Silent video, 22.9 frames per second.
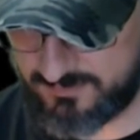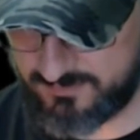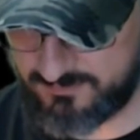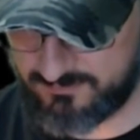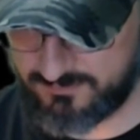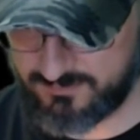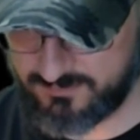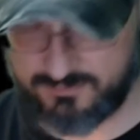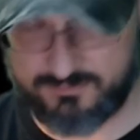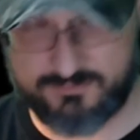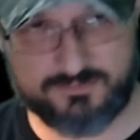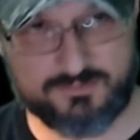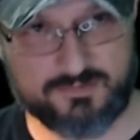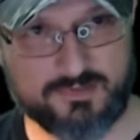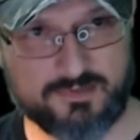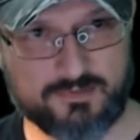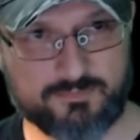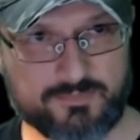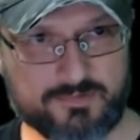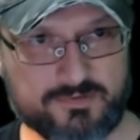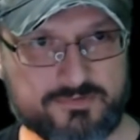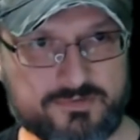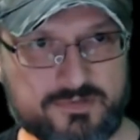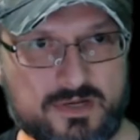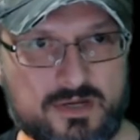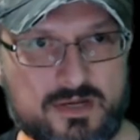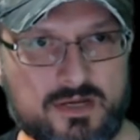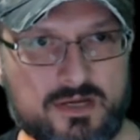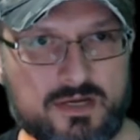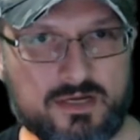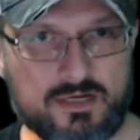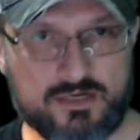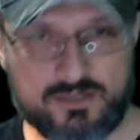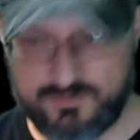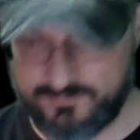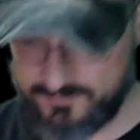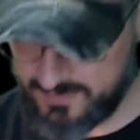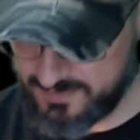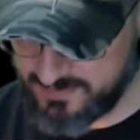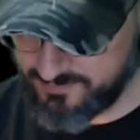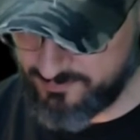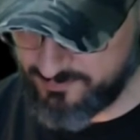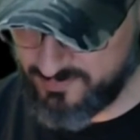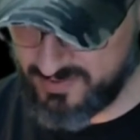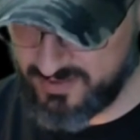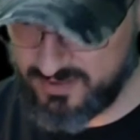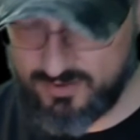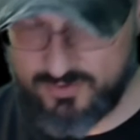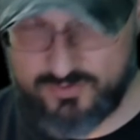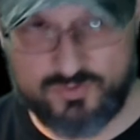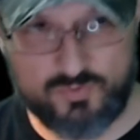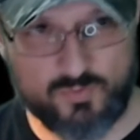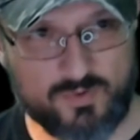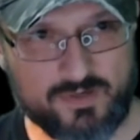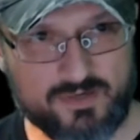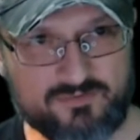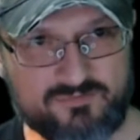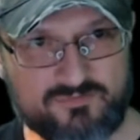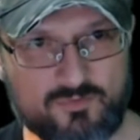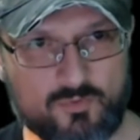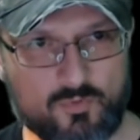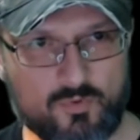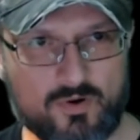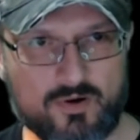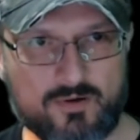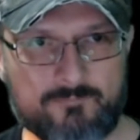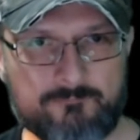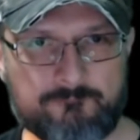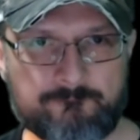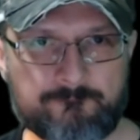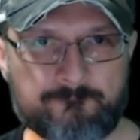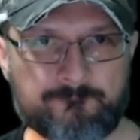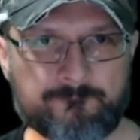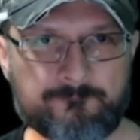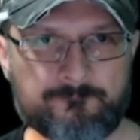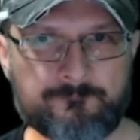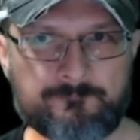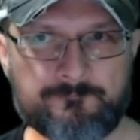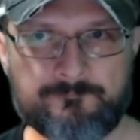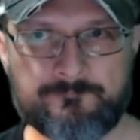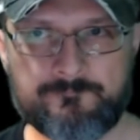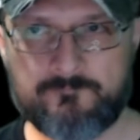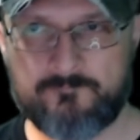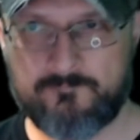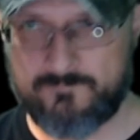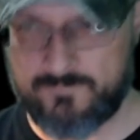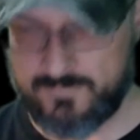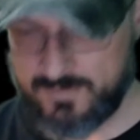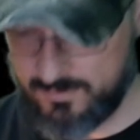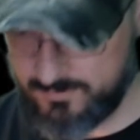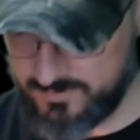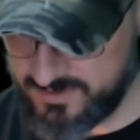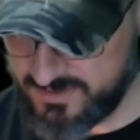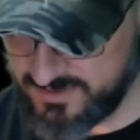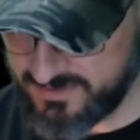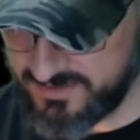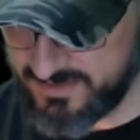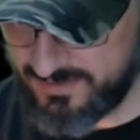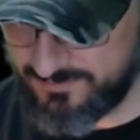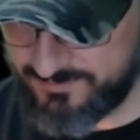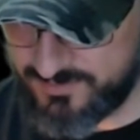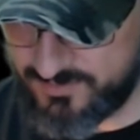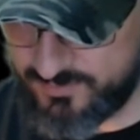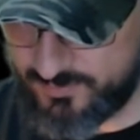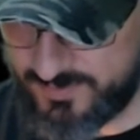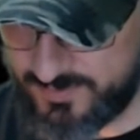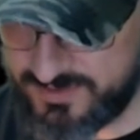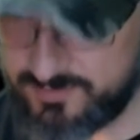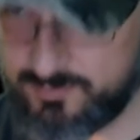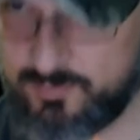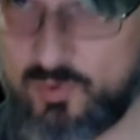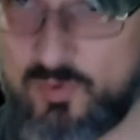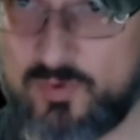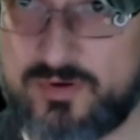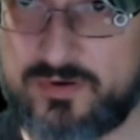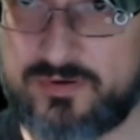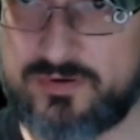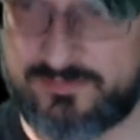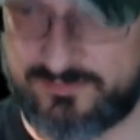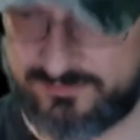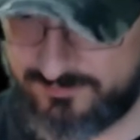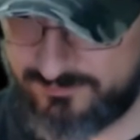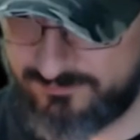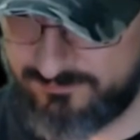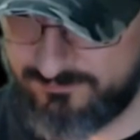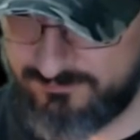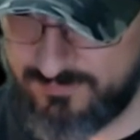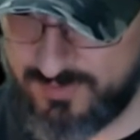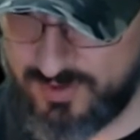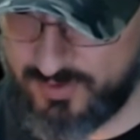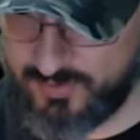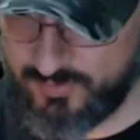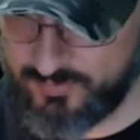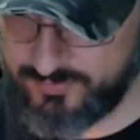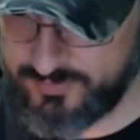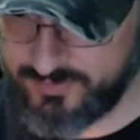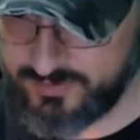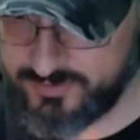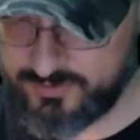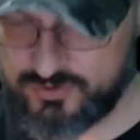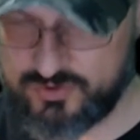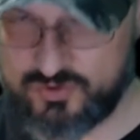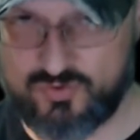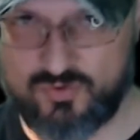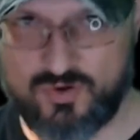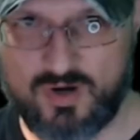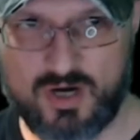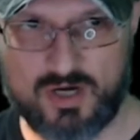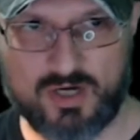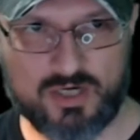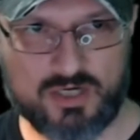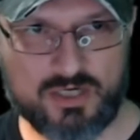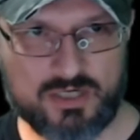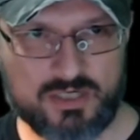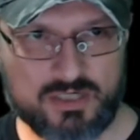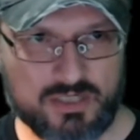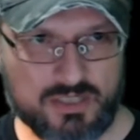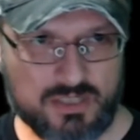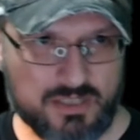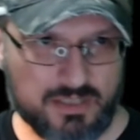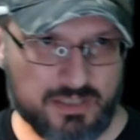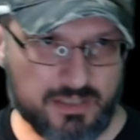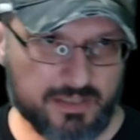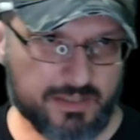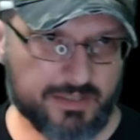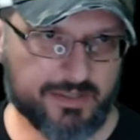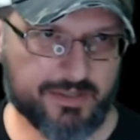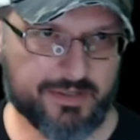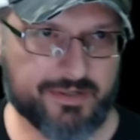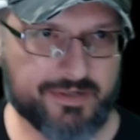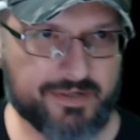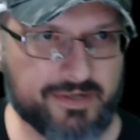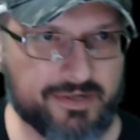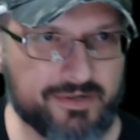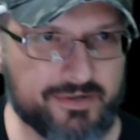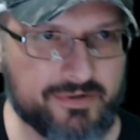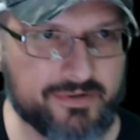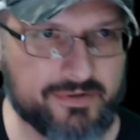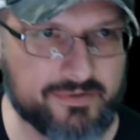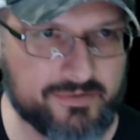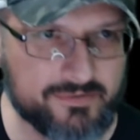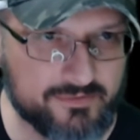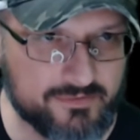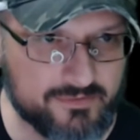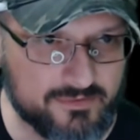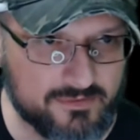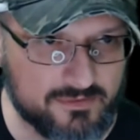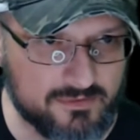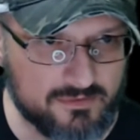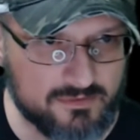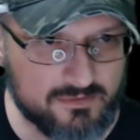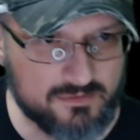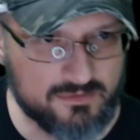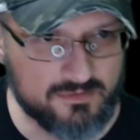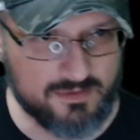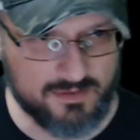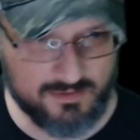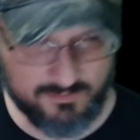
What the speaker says: of those capitals. Interface PO24, and we just type switch port mode trunk and hit enter. Now we go